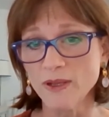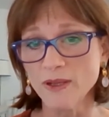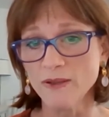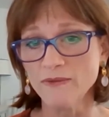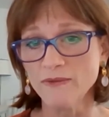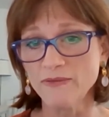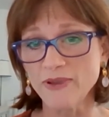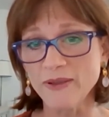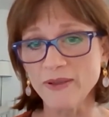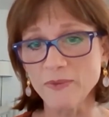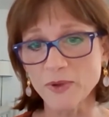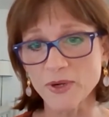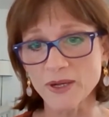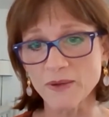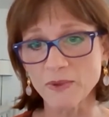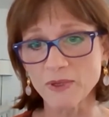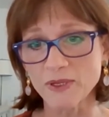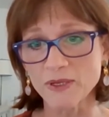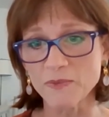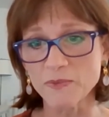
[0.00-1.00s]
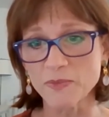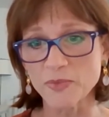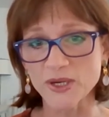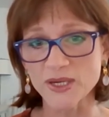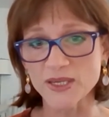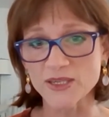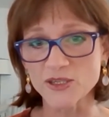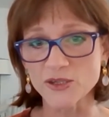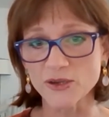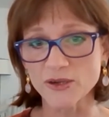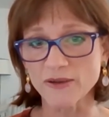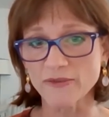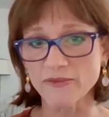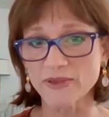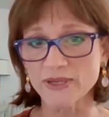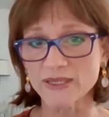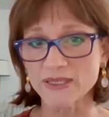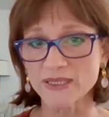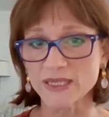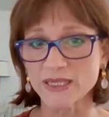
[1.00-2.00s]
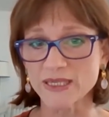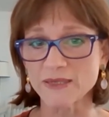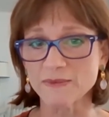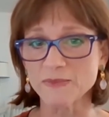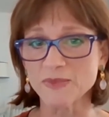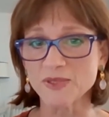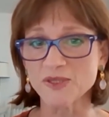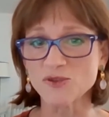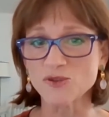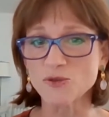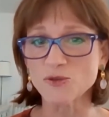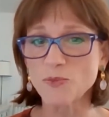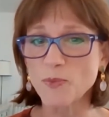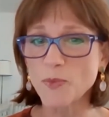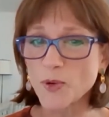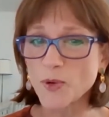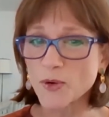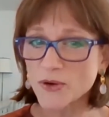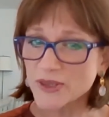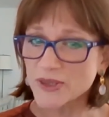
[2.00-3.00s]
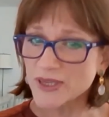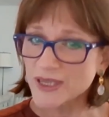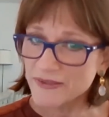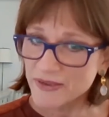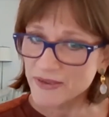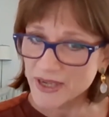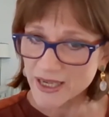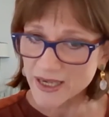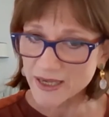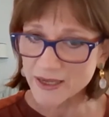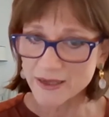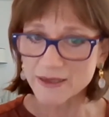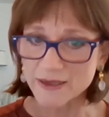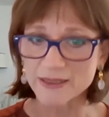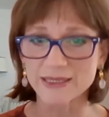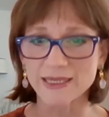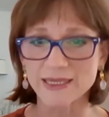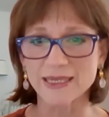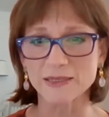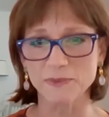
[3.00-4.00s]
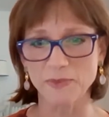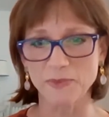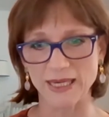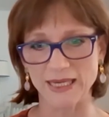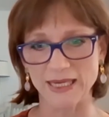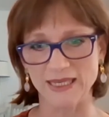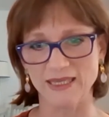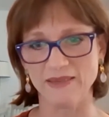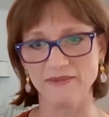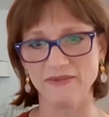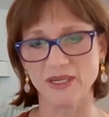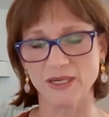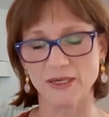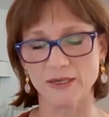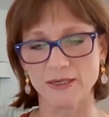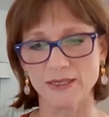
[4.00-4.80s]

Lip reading: favorable impression of the term supportive care than palliative care.